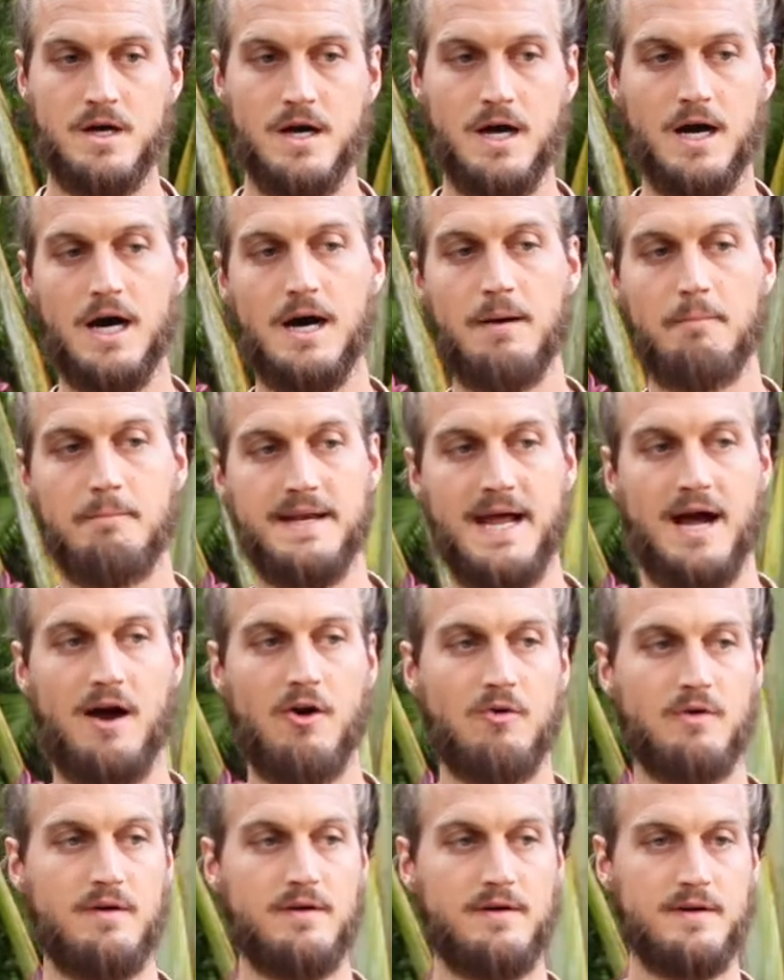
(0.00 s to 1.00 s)

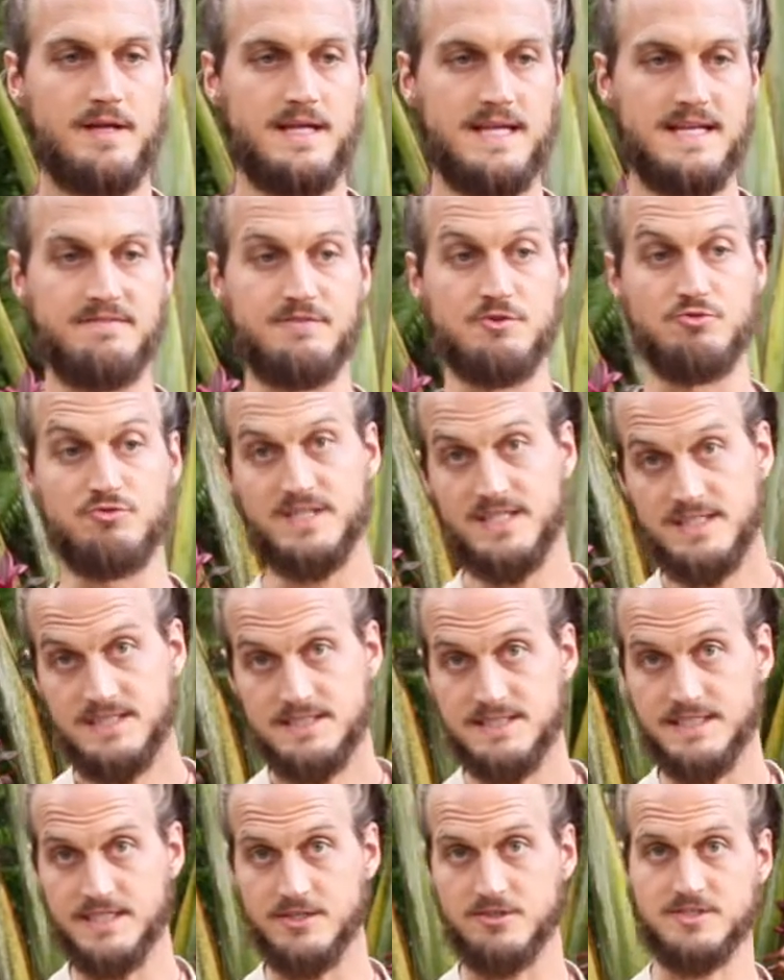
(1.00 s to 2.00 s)
Now, if you did
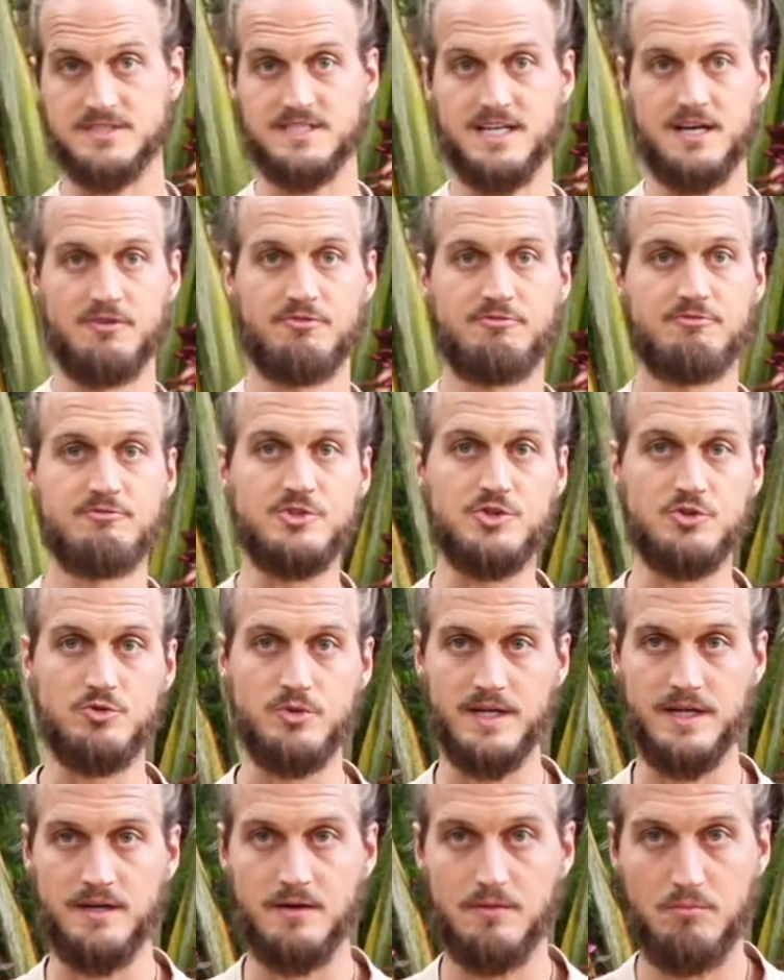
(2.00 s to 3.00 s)
see yourself
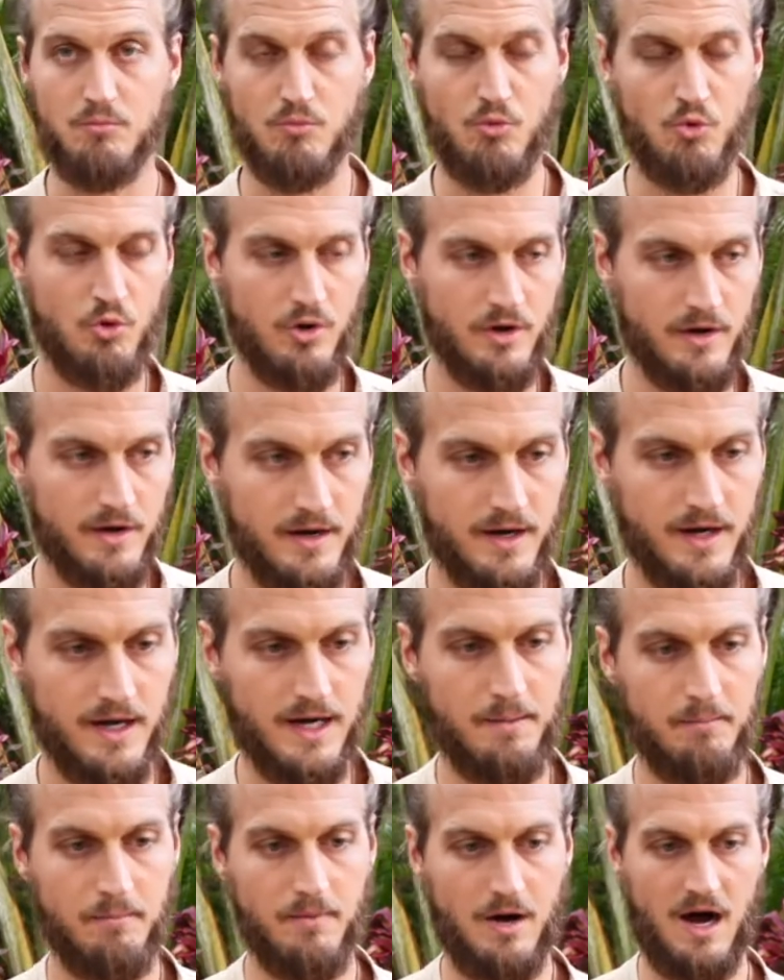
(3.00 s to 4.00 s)
doing more
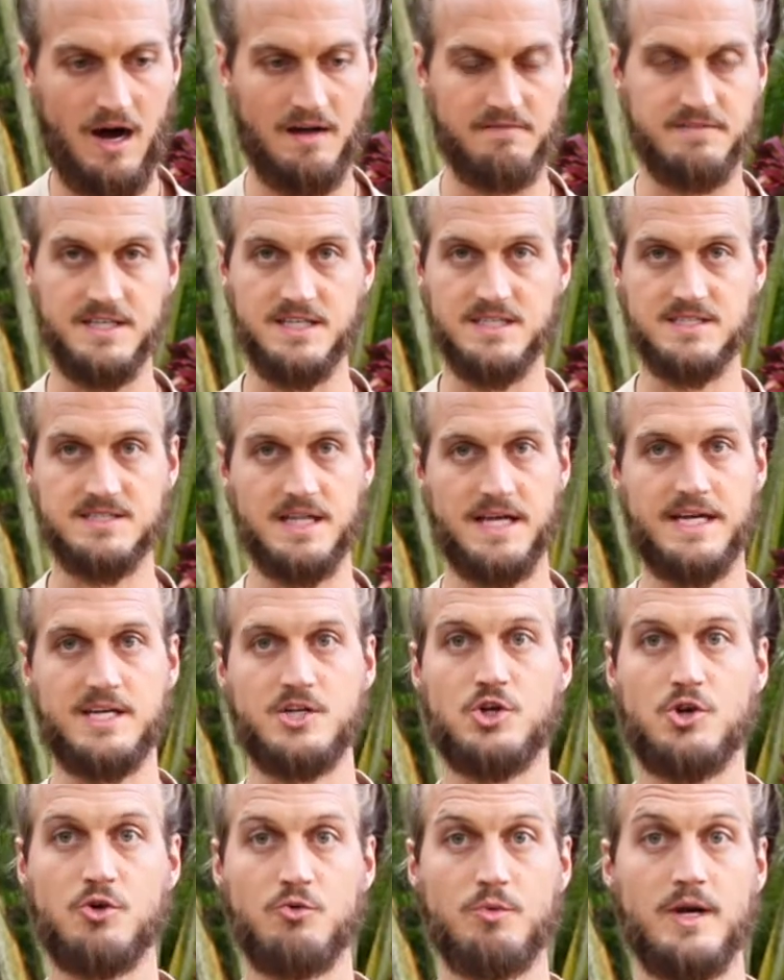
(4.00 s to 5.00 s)
obvious like
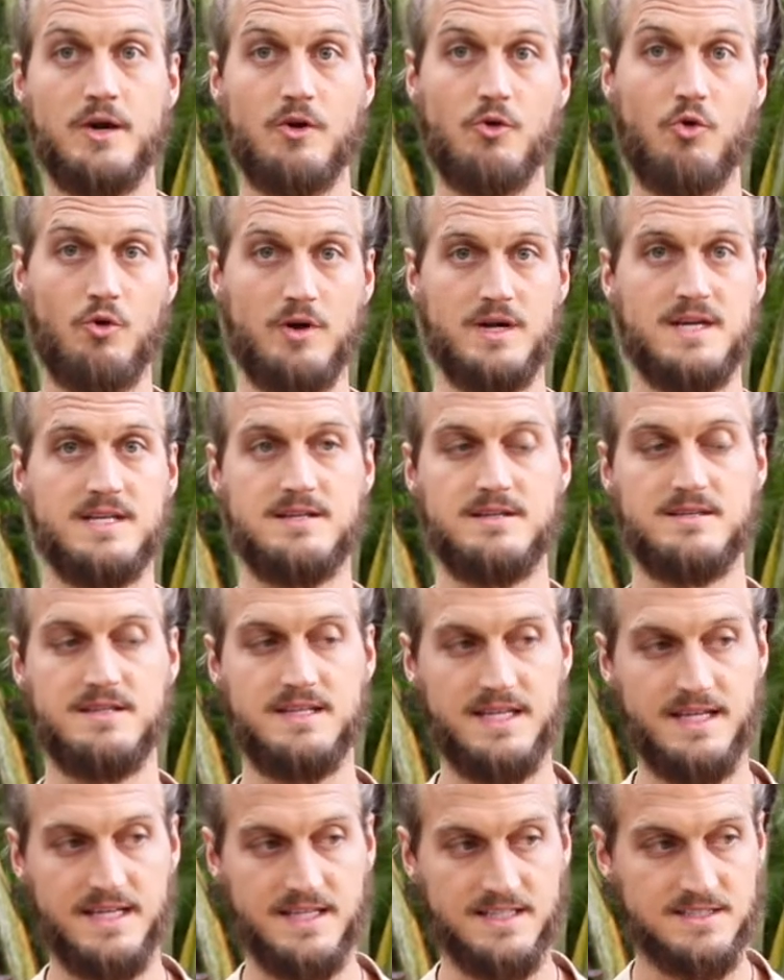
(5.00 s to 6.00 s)
career-oriented
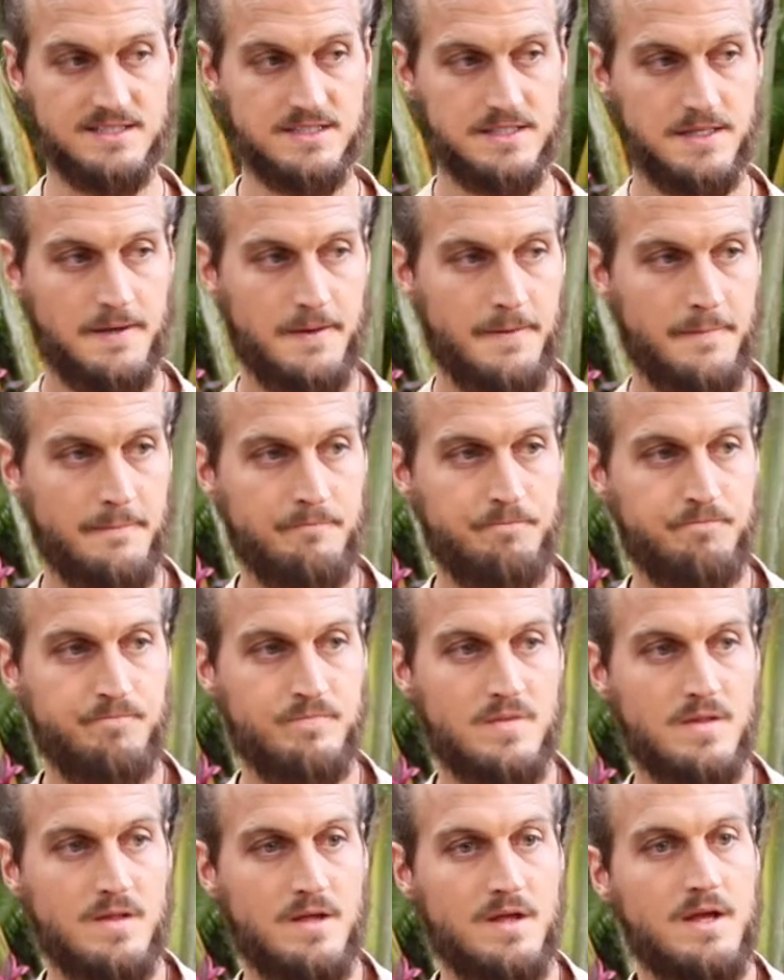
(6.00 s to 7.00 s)
things,
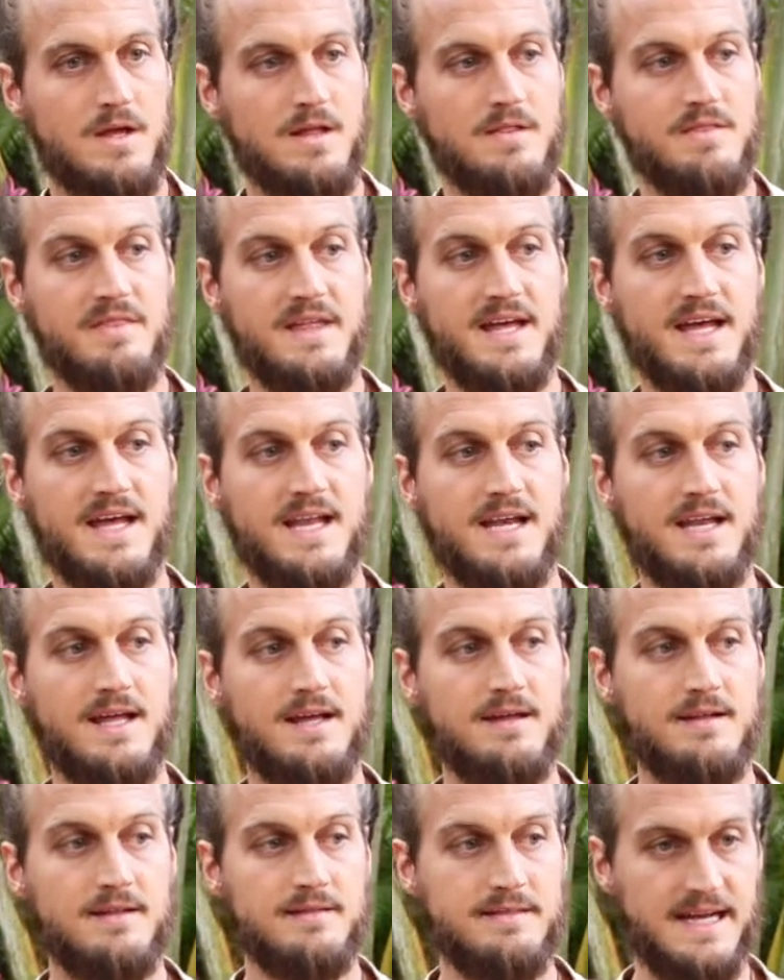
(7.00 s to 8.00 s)
then
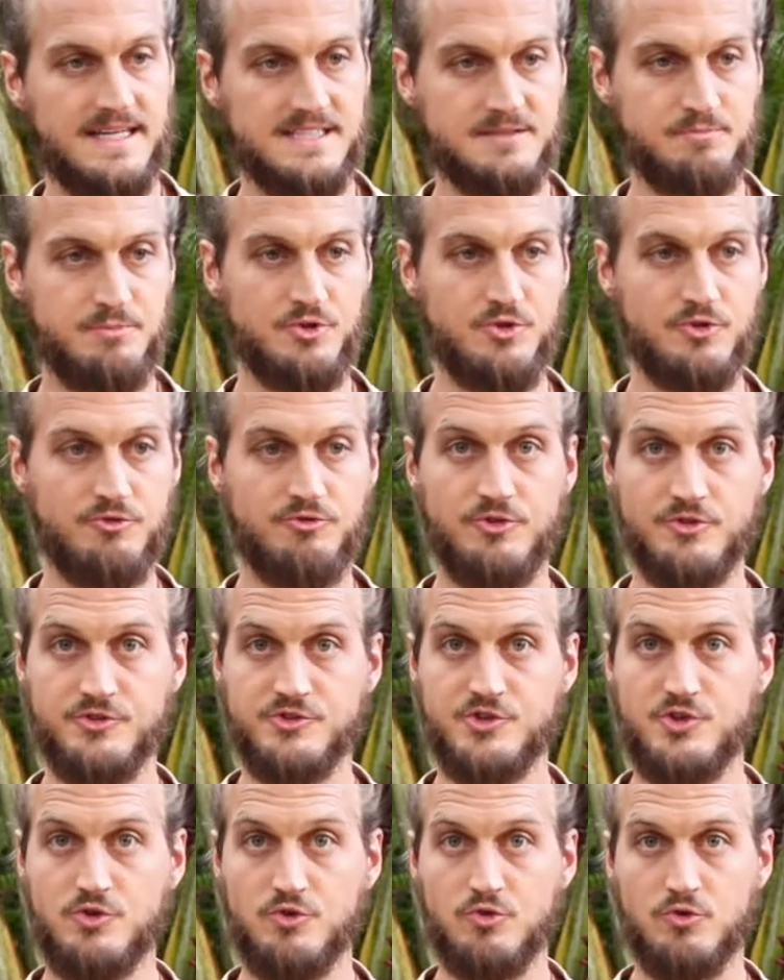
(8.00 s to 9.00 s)
that's beautiful
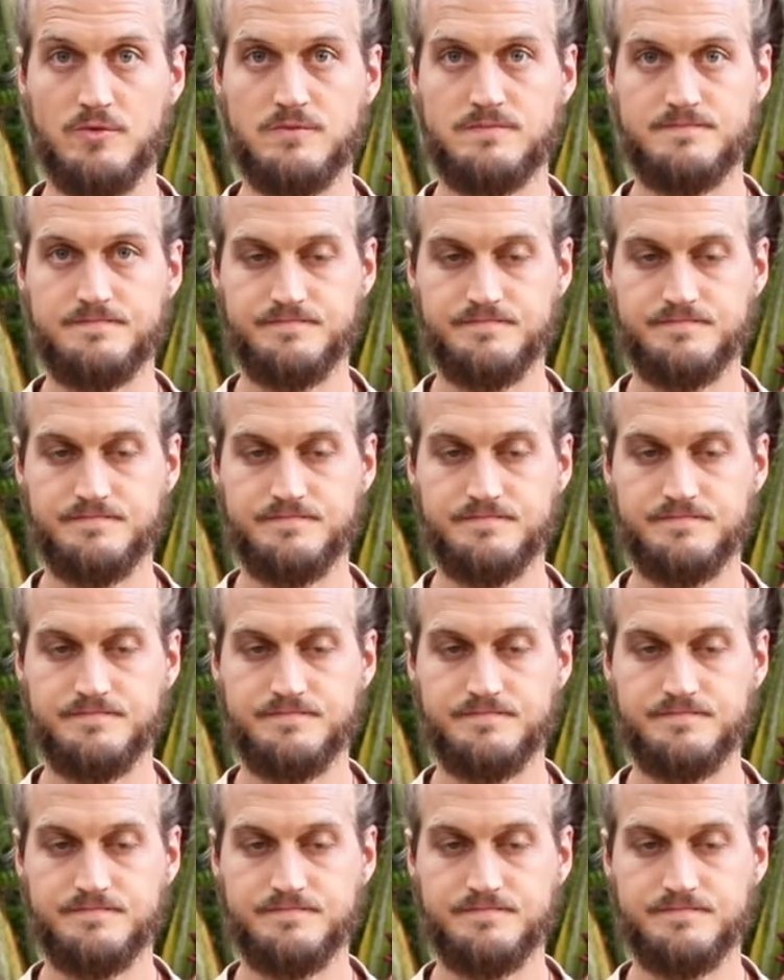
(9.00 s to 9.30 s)
too.